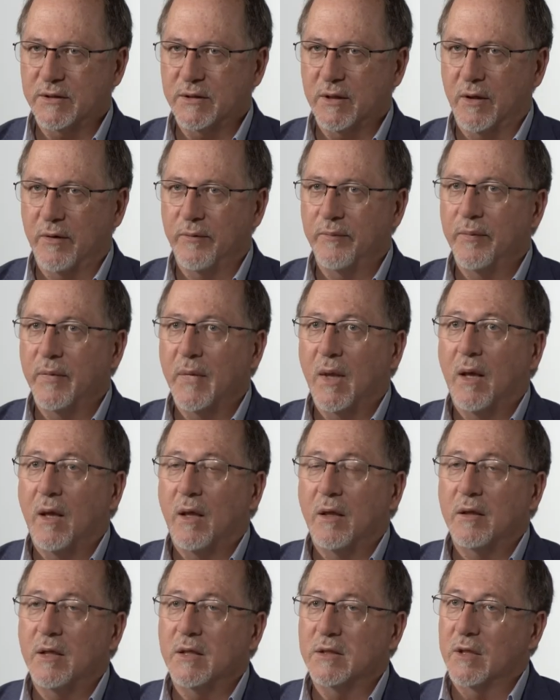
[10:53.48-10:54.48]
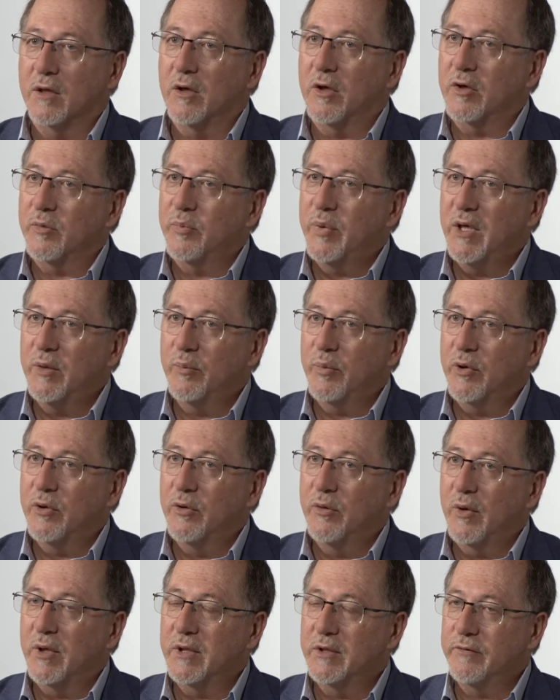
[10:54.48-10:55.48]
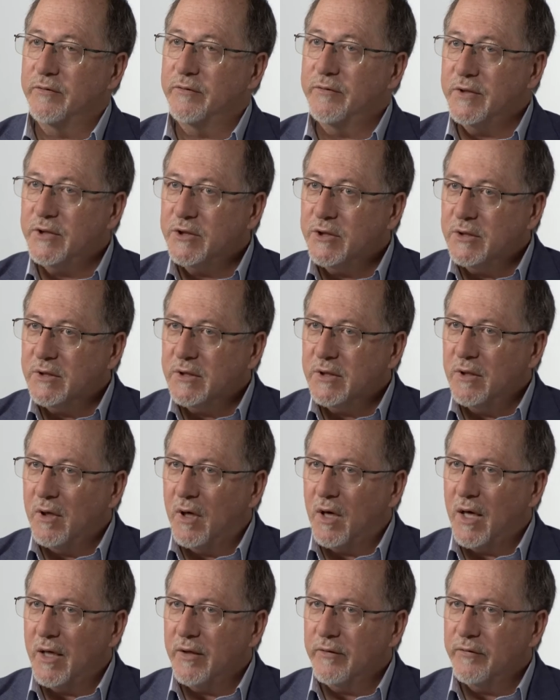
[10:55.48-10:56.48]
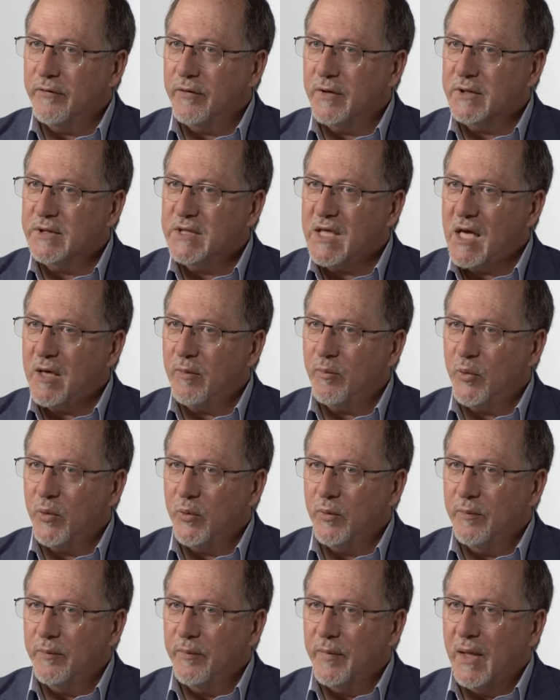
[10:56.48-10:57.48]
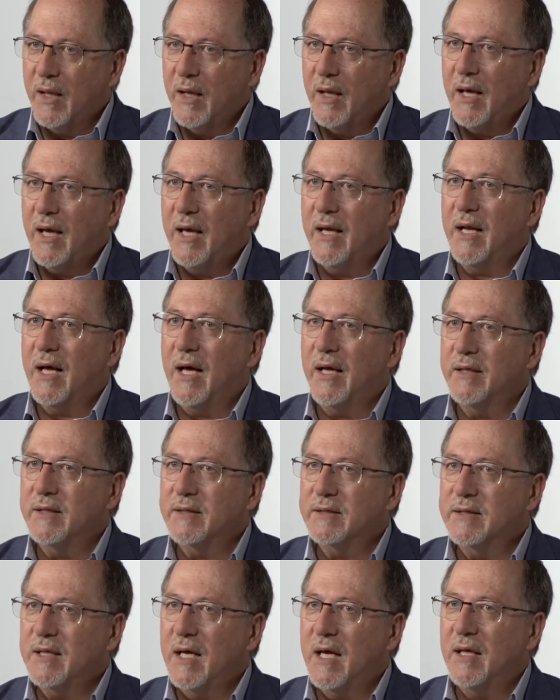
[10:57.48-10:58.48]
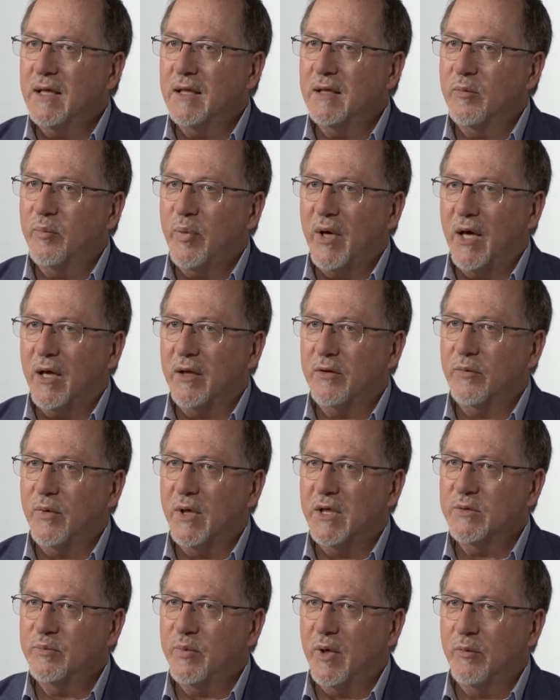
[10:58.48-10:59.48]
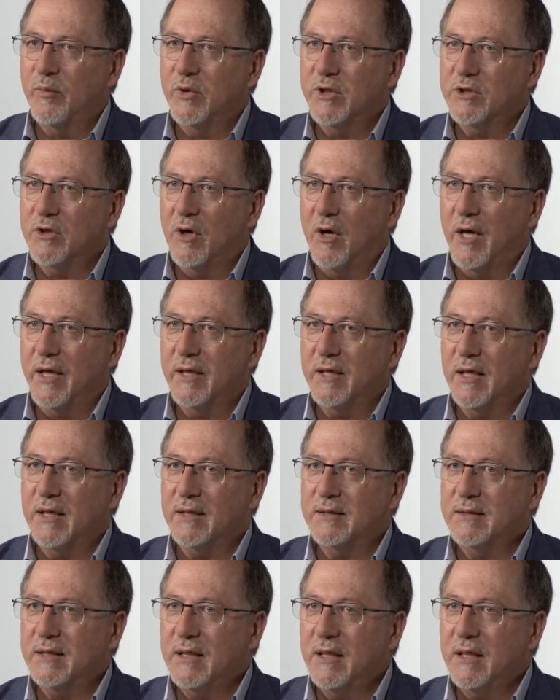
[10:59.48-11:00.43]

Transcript: So there's a lot of people who are deficient in iron, for example, and understanding the pathways by which iron gets